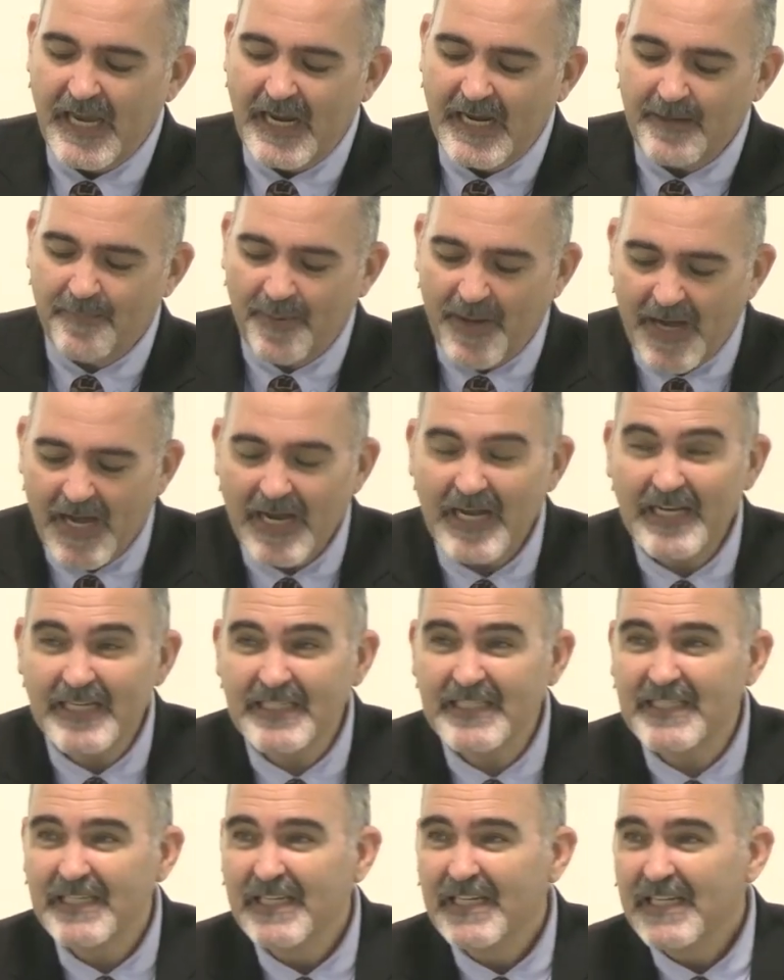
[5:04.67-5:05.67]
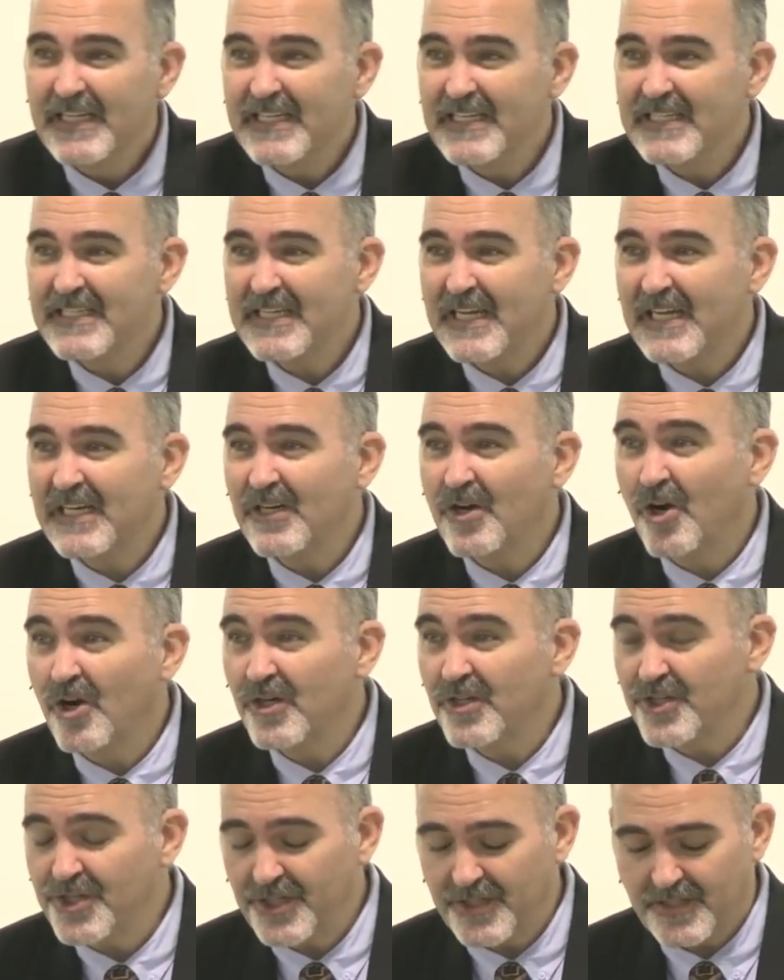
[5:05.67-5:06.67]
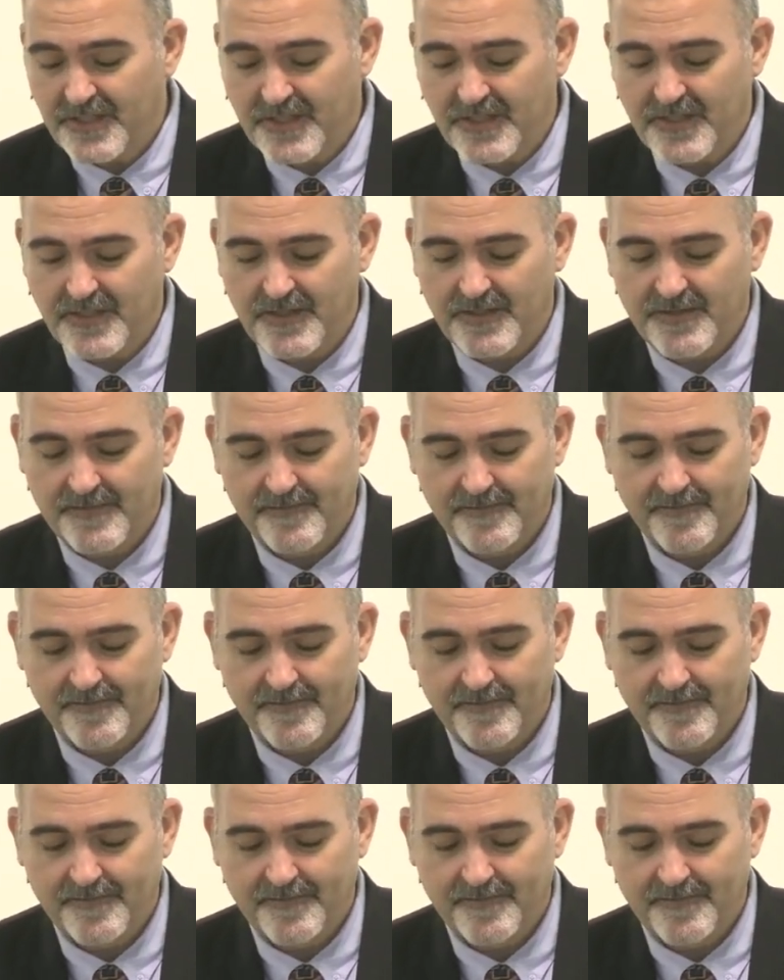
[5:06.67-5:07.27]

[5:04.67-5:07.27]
and pilot is unconscious."